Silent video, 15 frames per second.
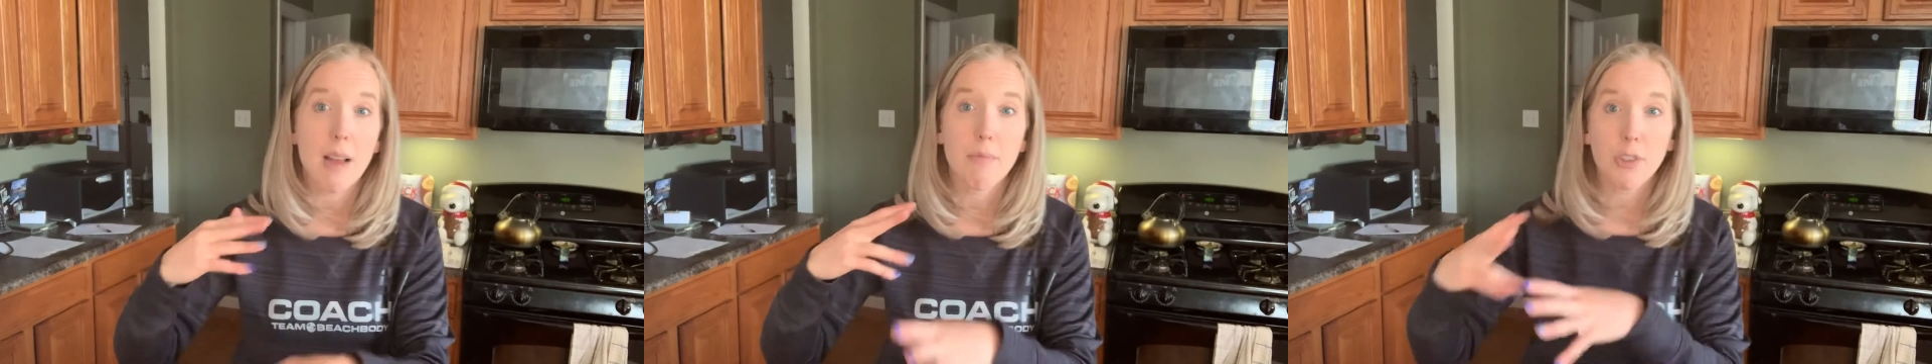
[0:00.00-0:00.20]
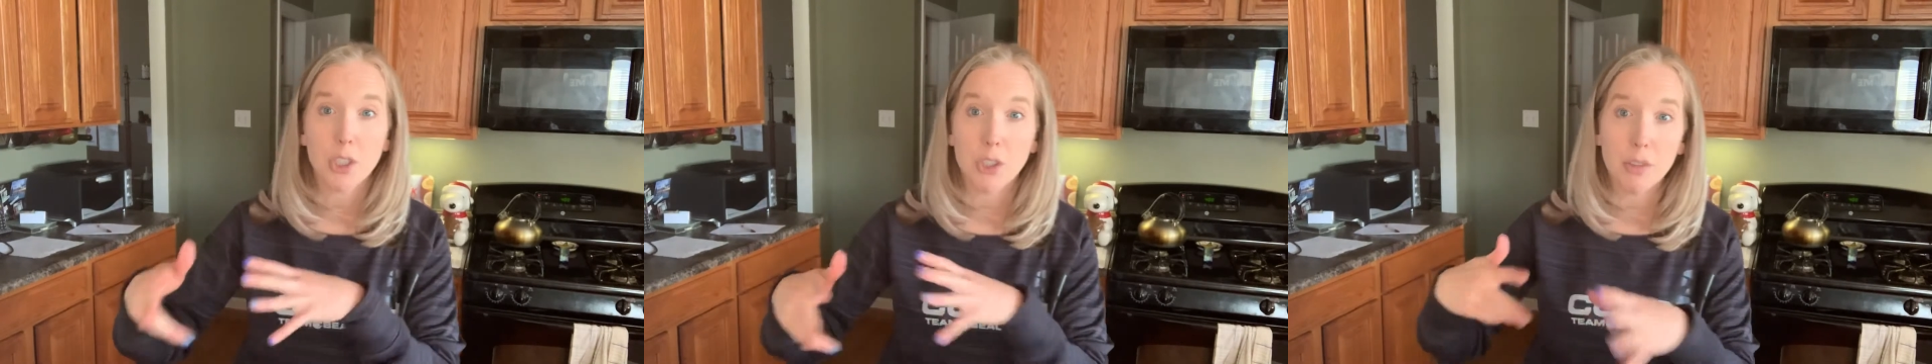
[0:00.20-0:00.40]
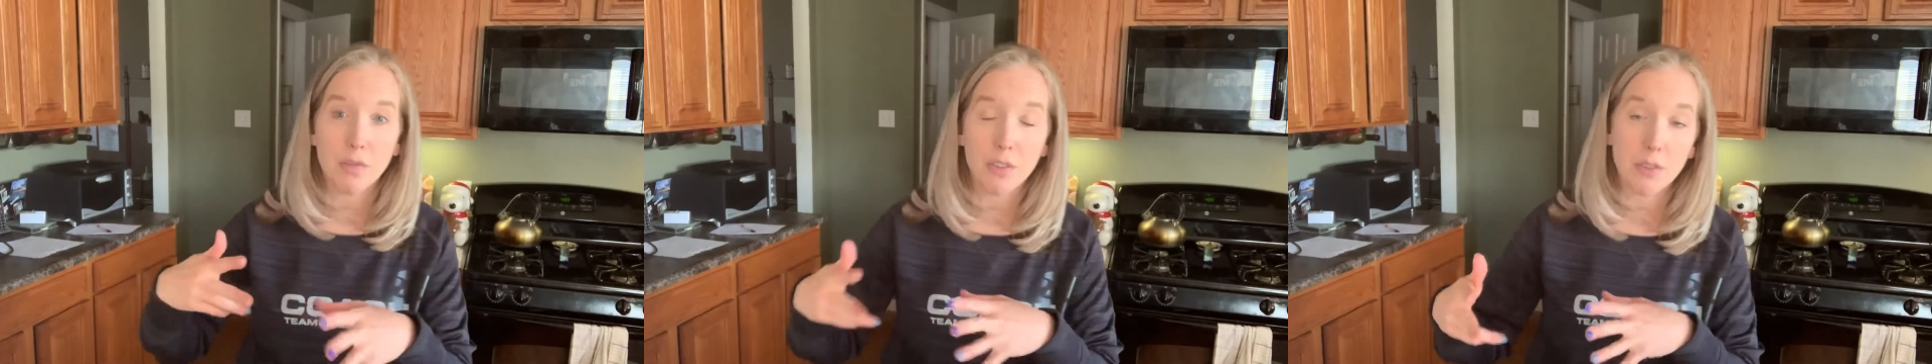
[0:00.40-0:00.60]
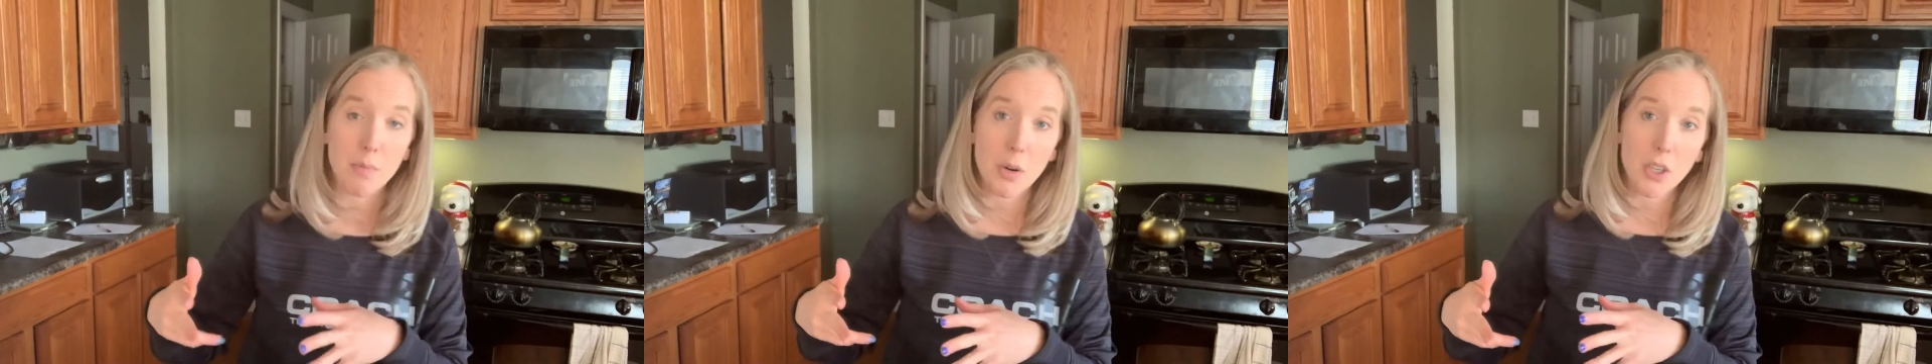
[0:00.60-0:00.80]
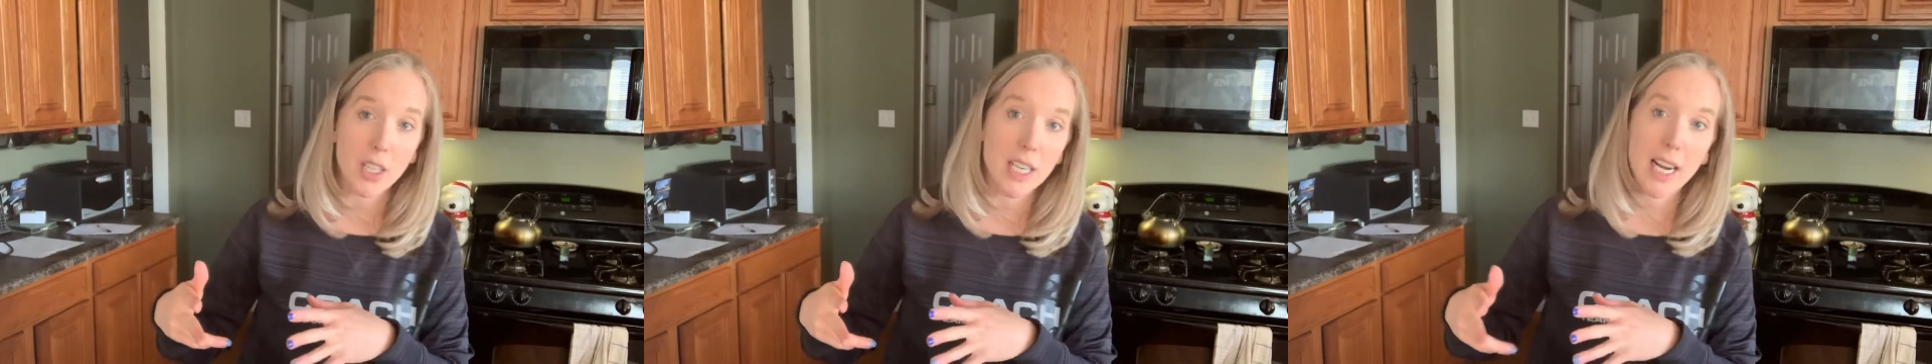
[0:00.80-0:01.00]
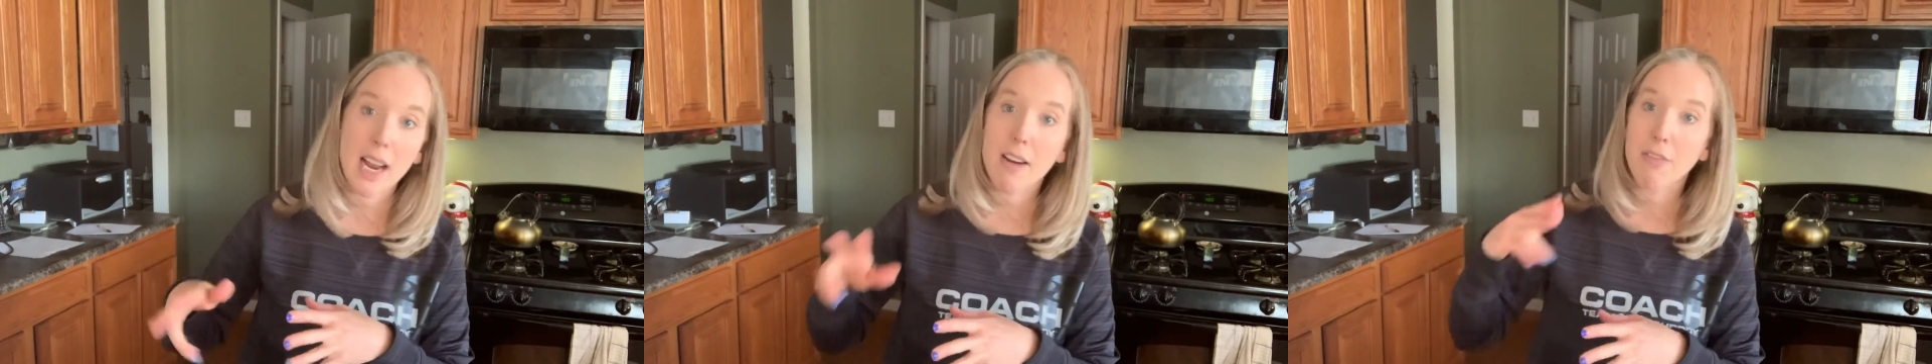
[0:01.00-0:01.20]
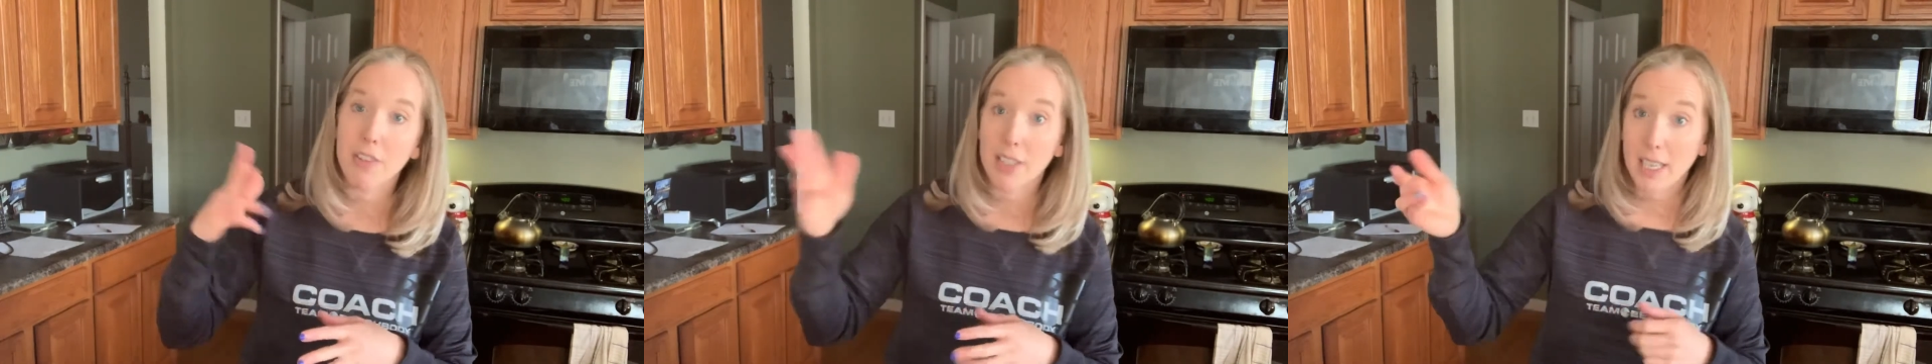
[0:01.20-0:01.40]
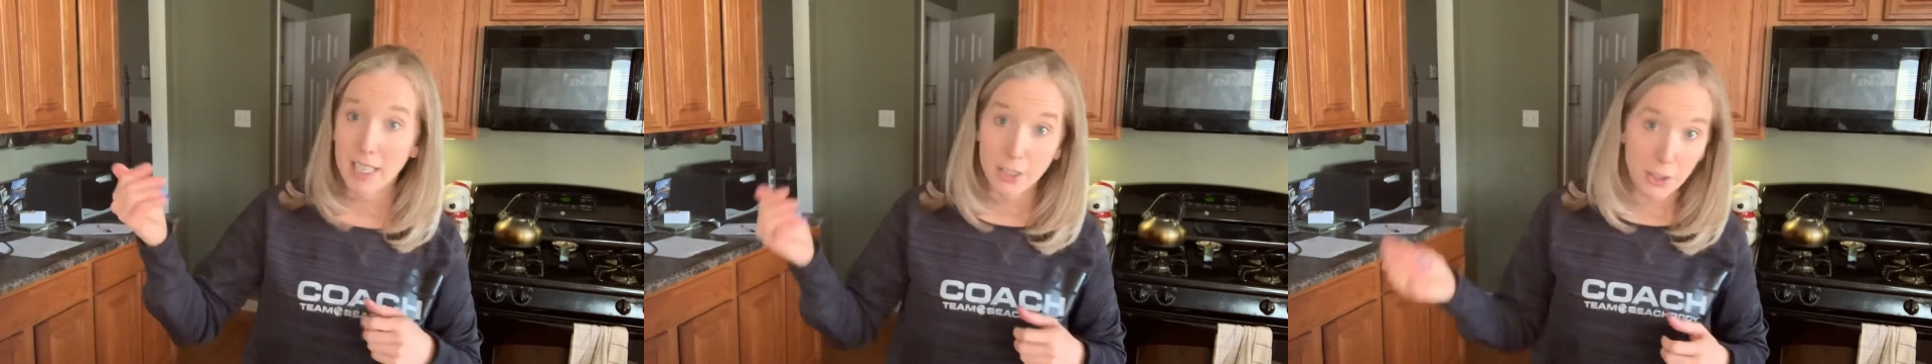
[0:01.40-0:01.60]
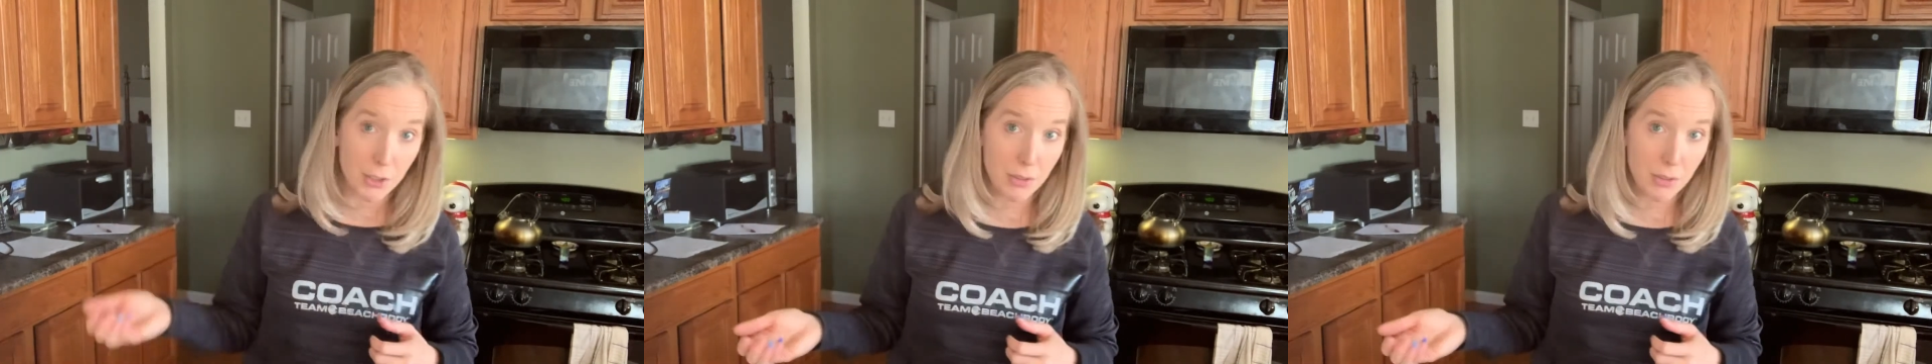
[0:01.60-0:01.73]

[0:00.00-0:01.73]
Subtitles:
2 for Mark and I for the next 2